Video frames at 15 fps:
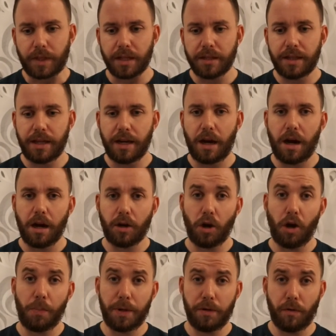there are
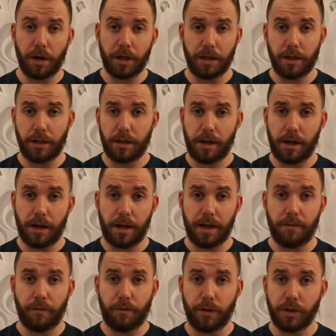copyright
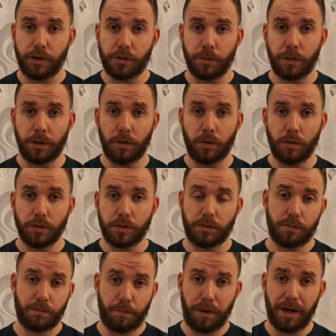infringement laws
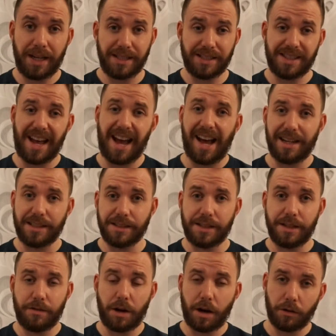placed as
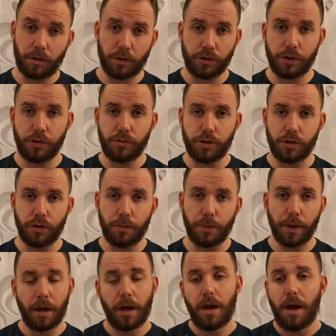there are on YouTube.
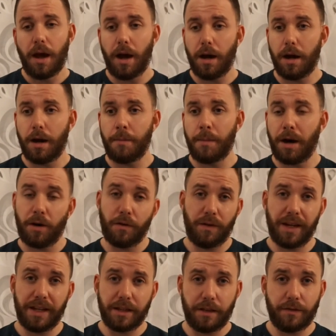Of
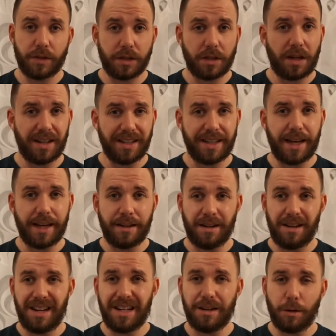late they've started getting a
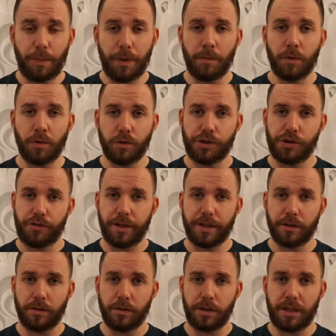little bit more
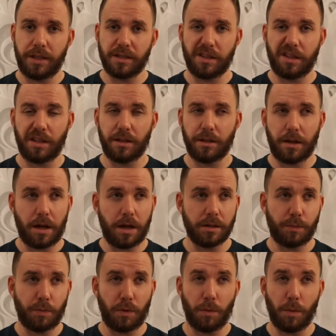strict on these. I think the
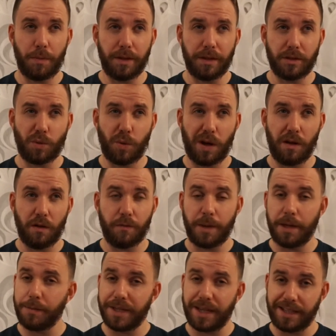last probably 12,
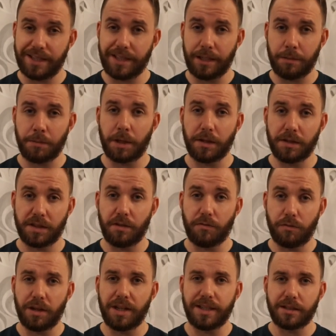maybe 18 months they've
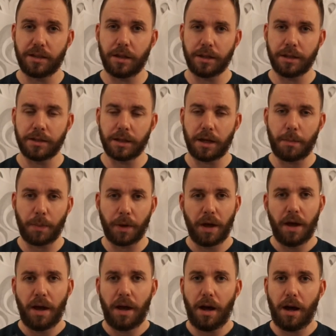really tightened up.
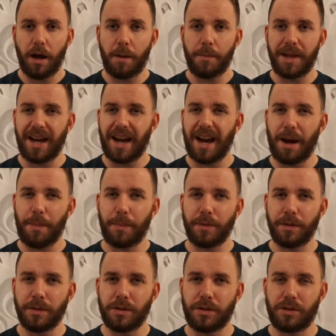It
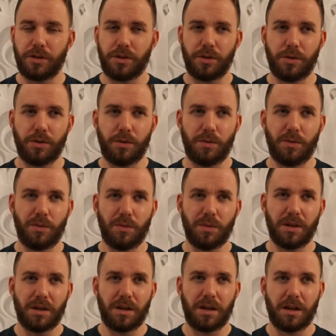happened to
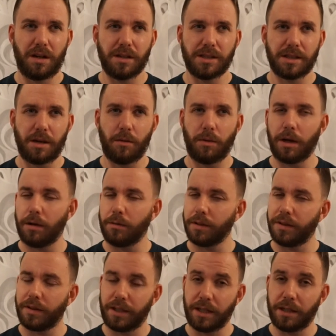our SoundCloud, I
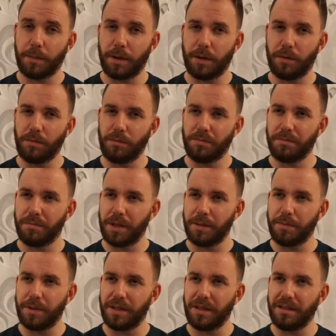think about
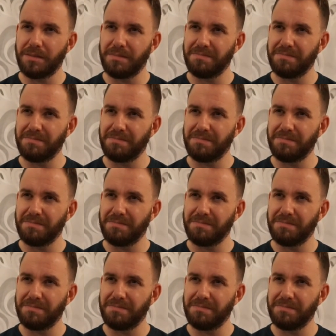maybe